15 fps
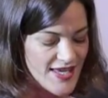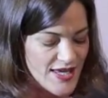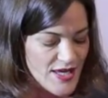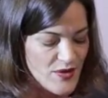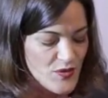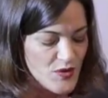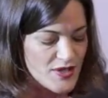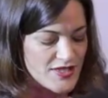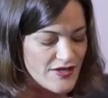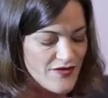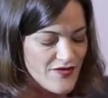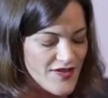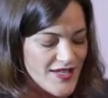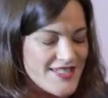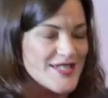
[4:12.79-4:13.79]
He would have
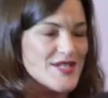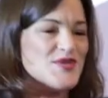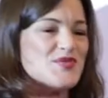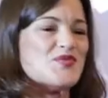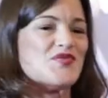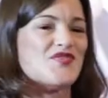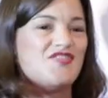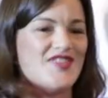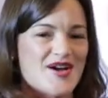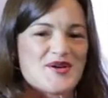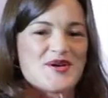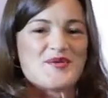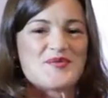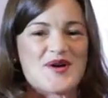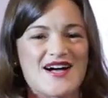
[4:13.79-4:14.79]
fitted
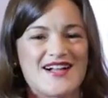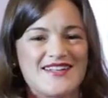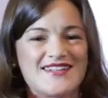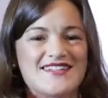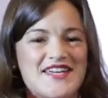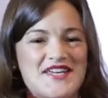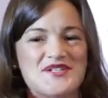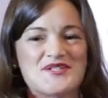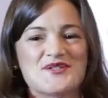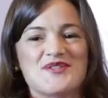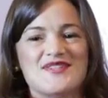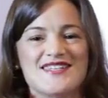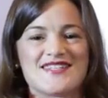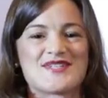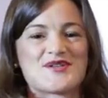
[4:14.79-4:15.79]
very well into
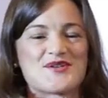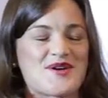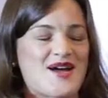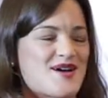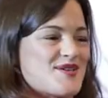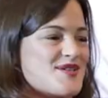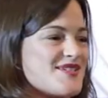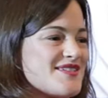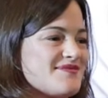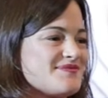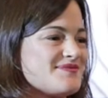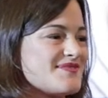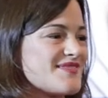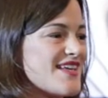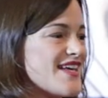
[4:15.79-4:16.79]
this crowd
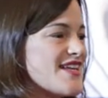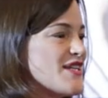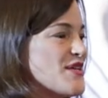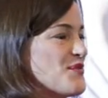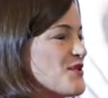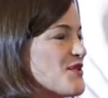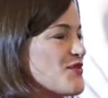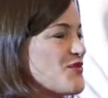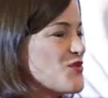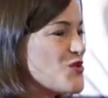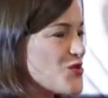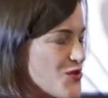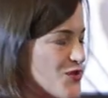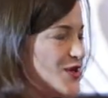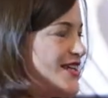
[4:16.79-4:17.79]
and he would have
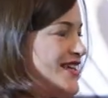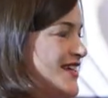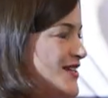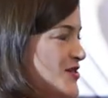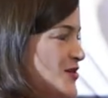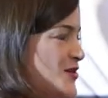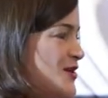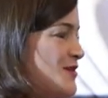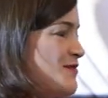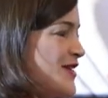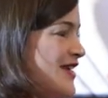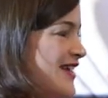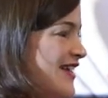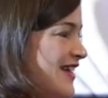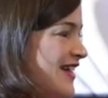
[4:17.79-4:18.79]
truly enjoyed
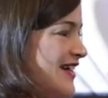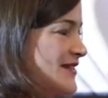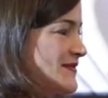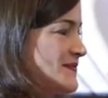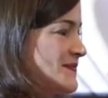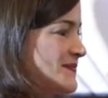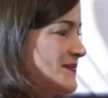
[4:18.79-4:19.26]
being here.